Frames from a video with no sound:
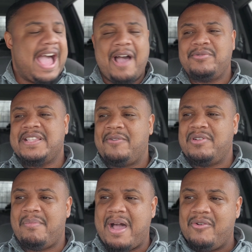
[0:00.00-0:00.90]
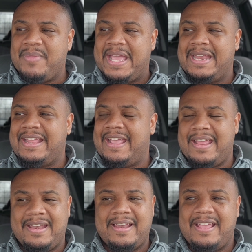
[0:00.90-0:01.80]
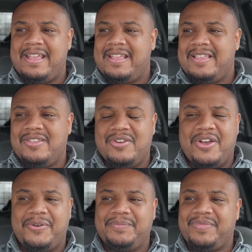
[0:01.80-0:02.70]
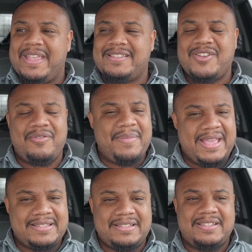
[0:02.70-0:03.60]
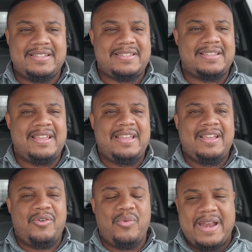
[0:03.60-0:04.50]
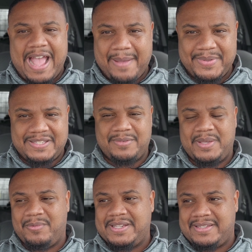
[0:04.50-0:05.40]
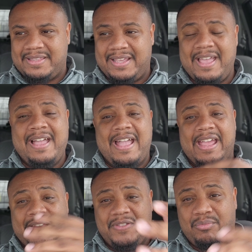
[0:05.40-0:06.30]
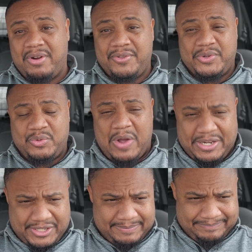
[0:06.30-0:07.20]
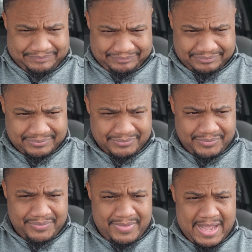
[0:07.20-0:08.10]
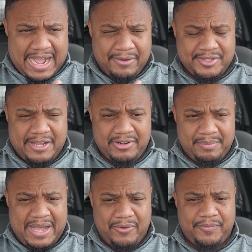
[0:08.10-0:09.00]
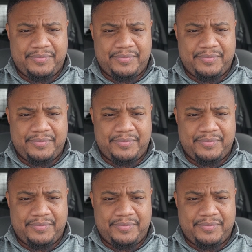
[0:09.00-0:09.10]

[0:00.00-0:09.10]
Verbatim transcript: I was out and about, man, and you know, it's so amazing just what happened to me recently and if the brother is watching I was out and about,